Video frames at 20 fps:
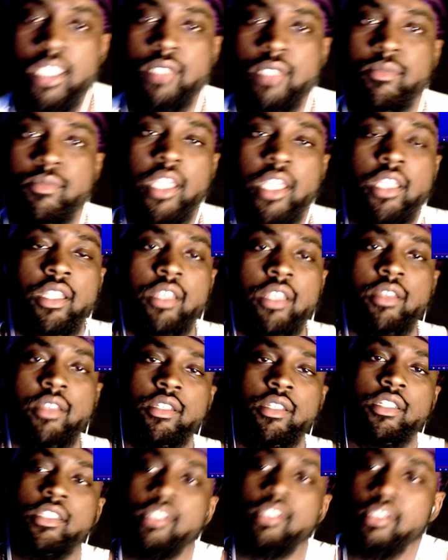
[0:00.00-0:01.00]
man.
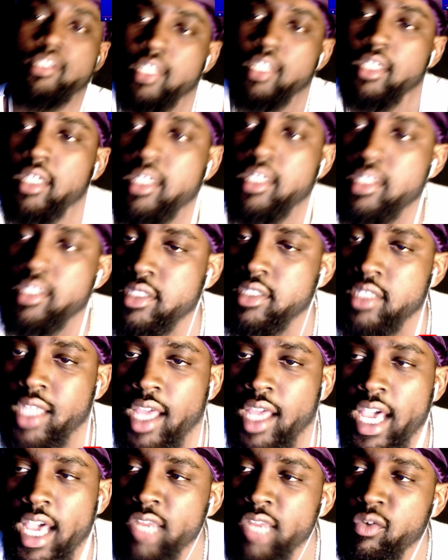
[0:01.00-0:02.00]

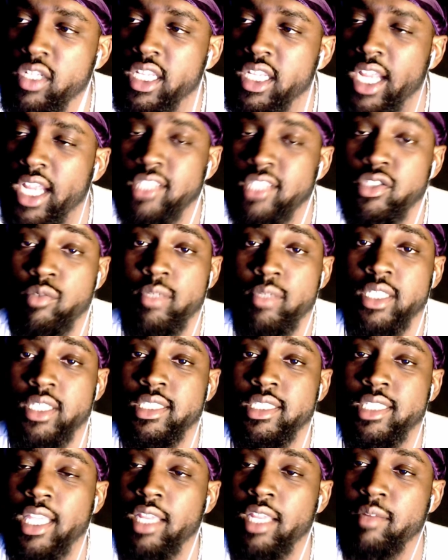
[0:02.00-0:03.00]
I ain't really got too much to
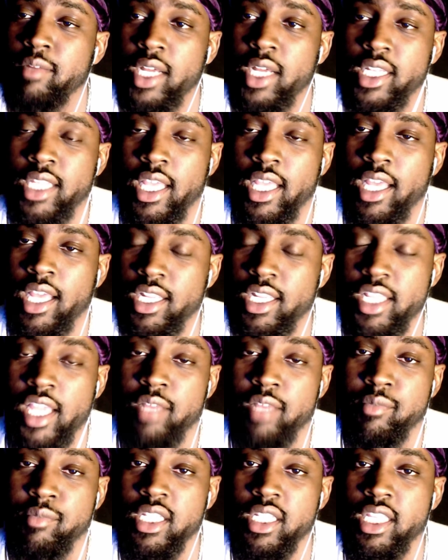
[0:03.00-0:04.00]
say about that. I can't
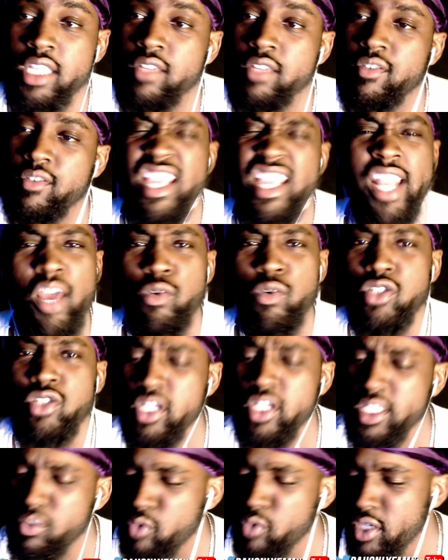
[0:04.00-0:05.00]
believe. And that was
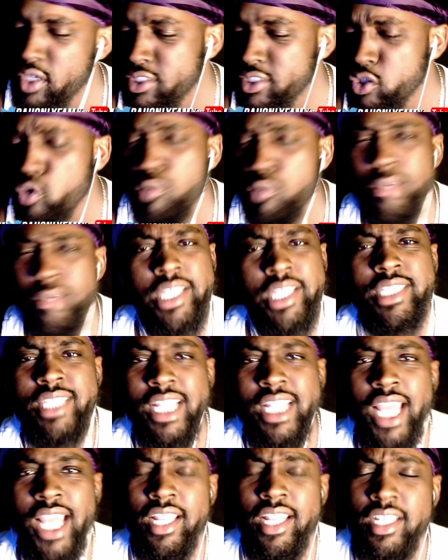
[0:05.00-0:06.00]
only, what, two minutes of
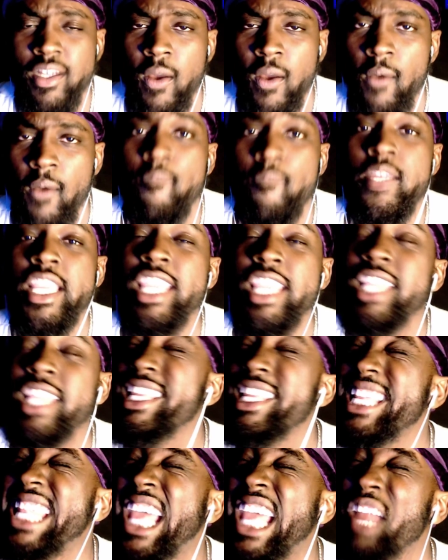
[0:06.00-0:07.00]
that? He
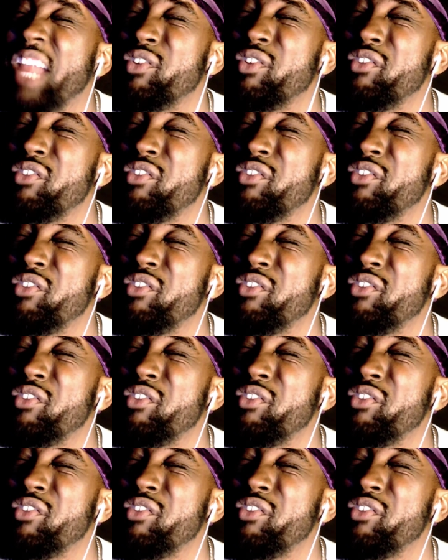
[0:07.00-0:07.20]
did that for